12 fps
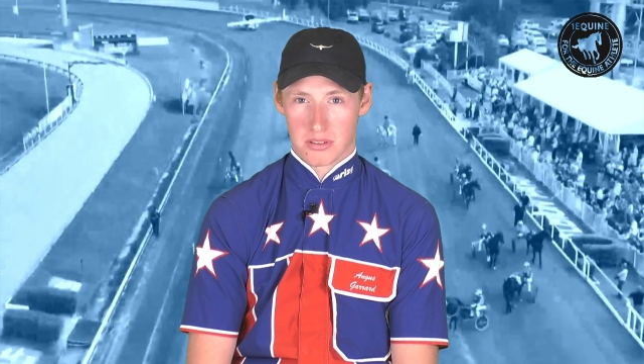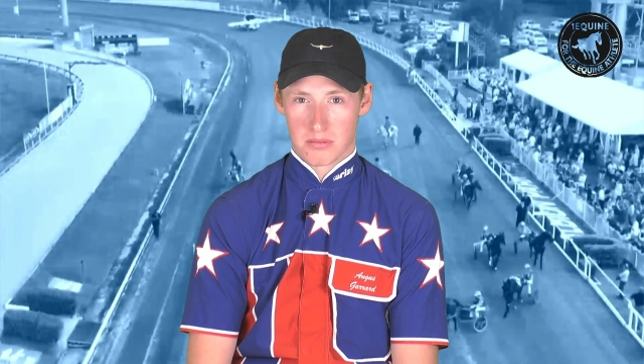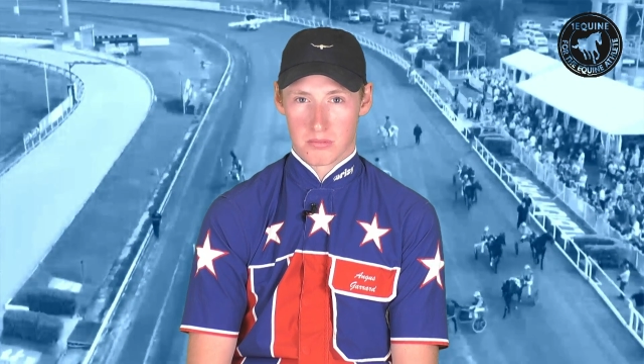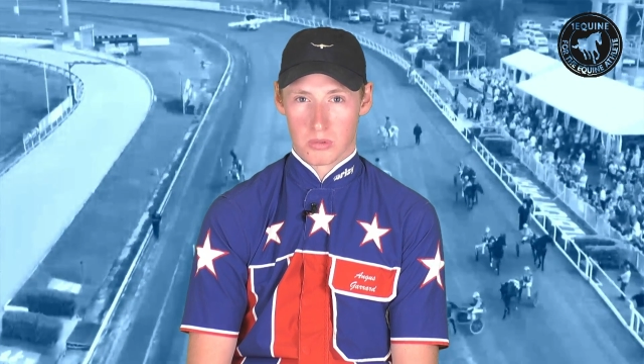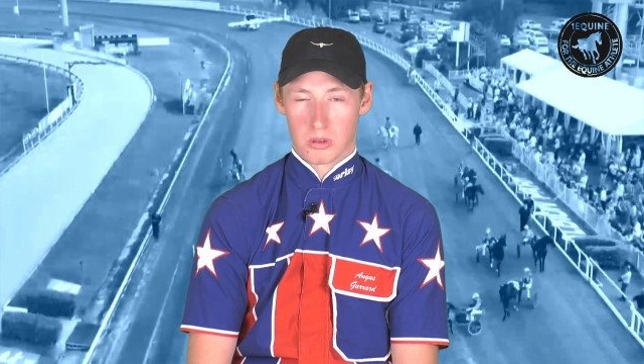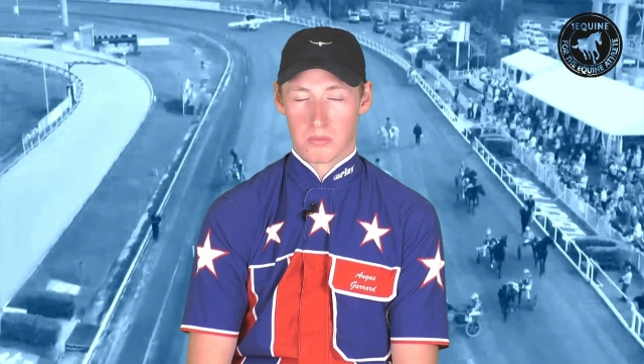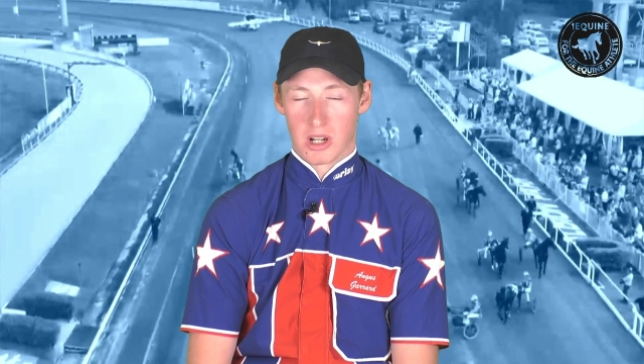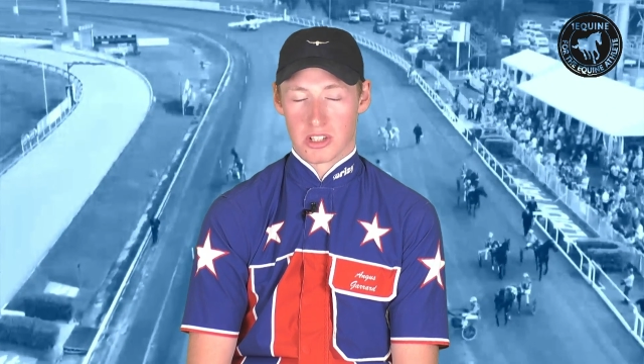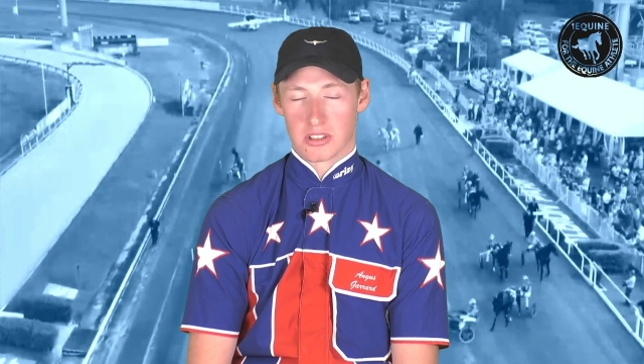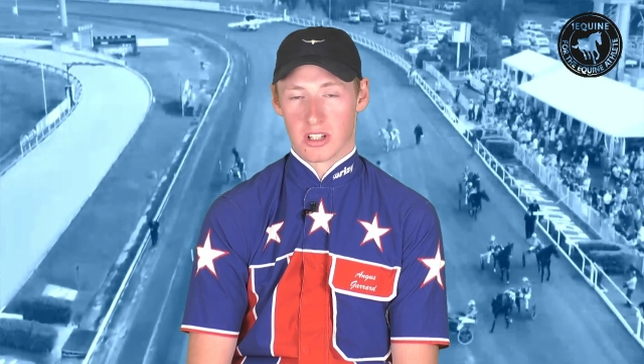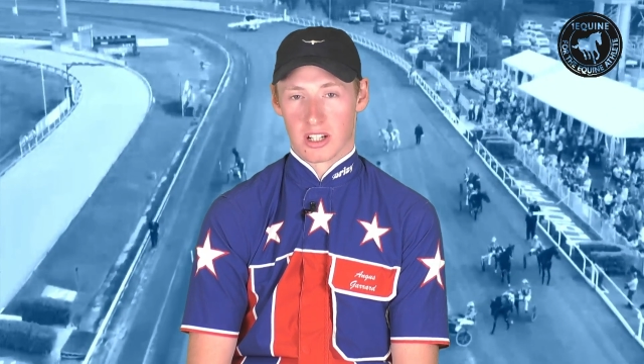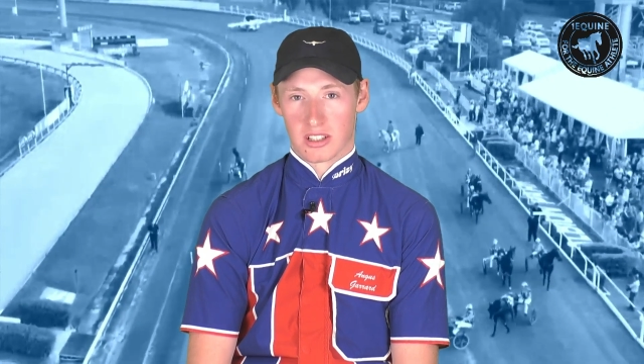we'll
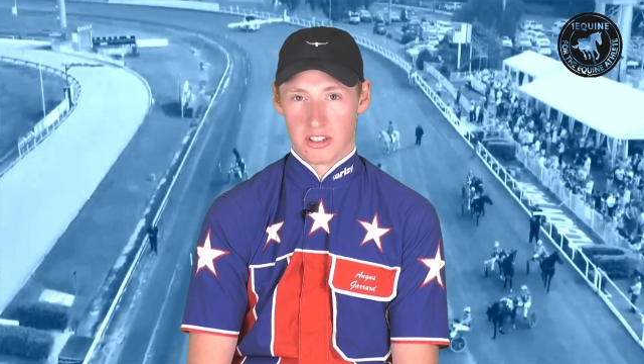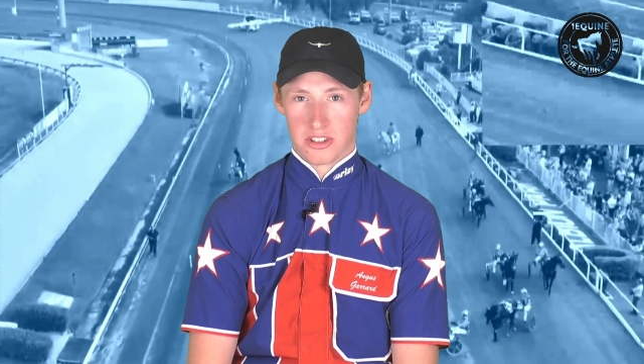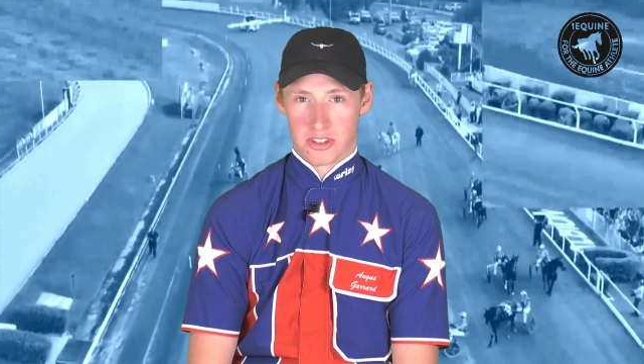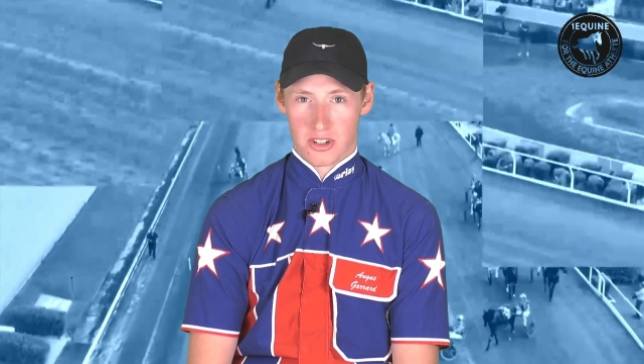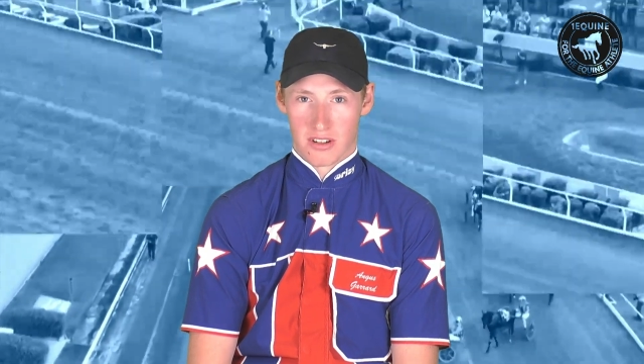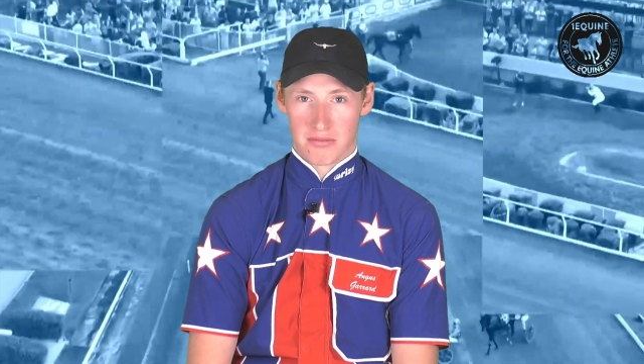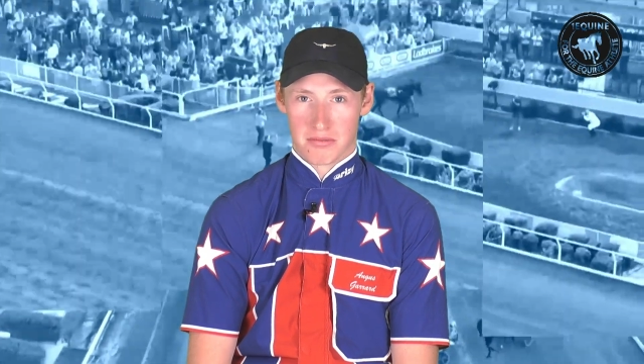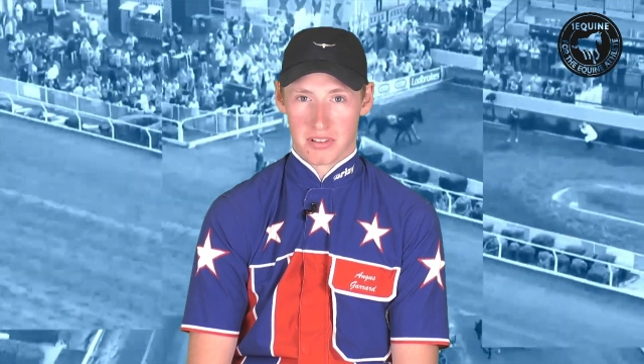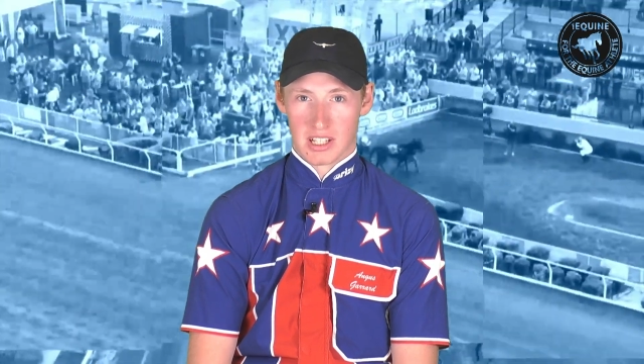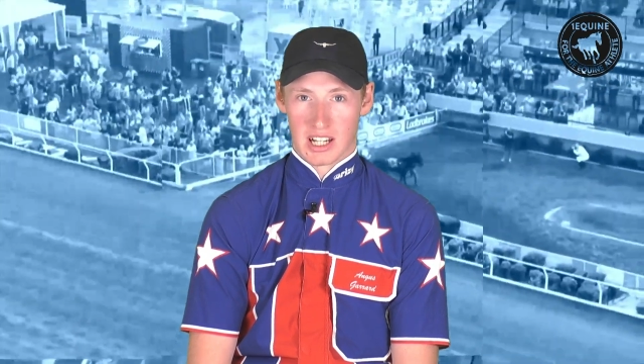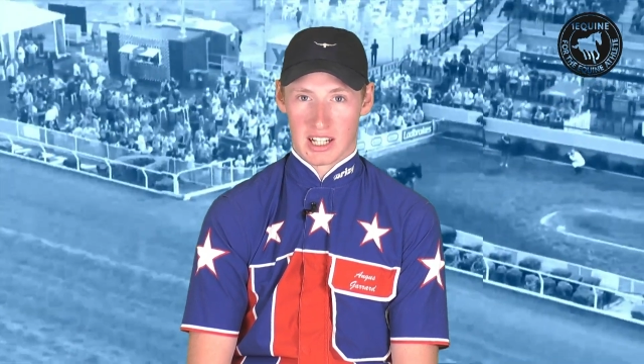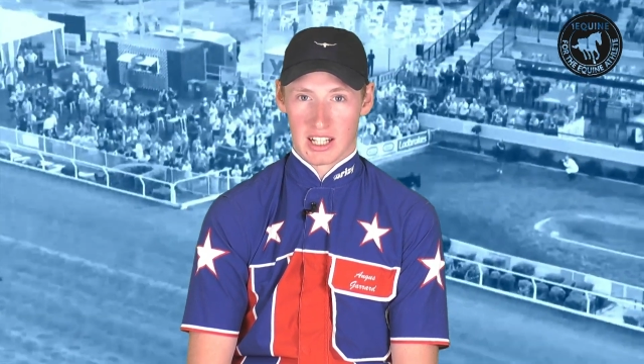most likely just drive him for
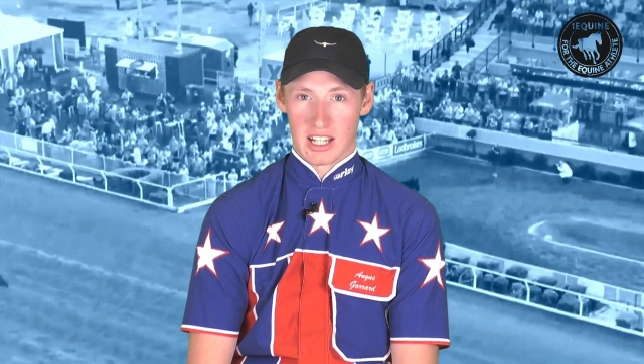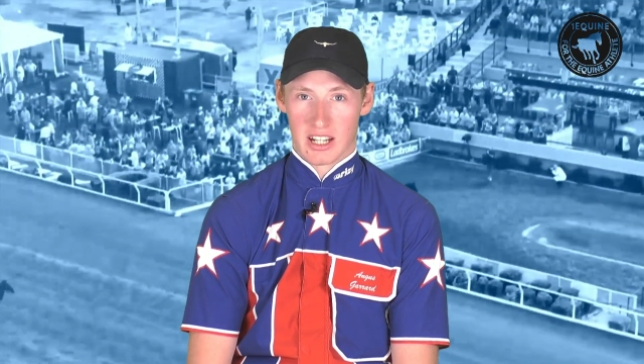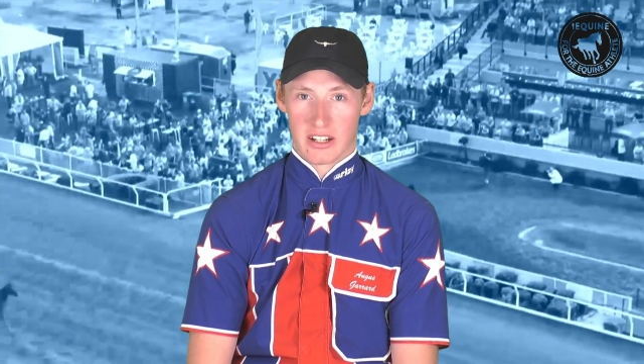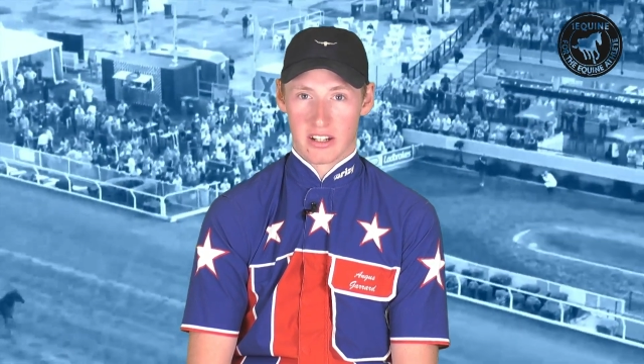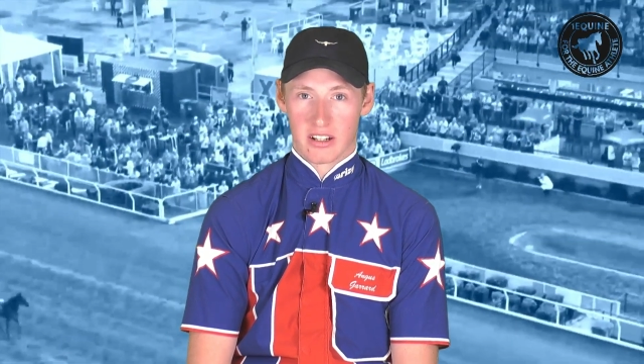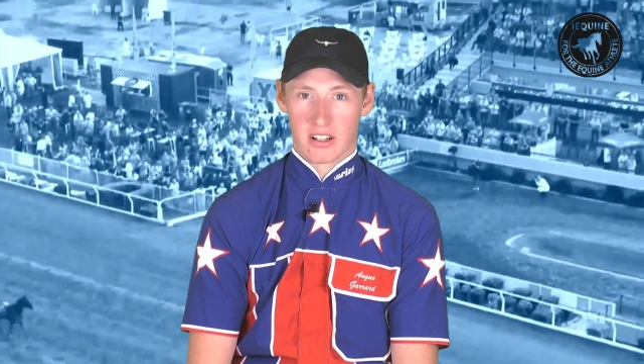luck again. And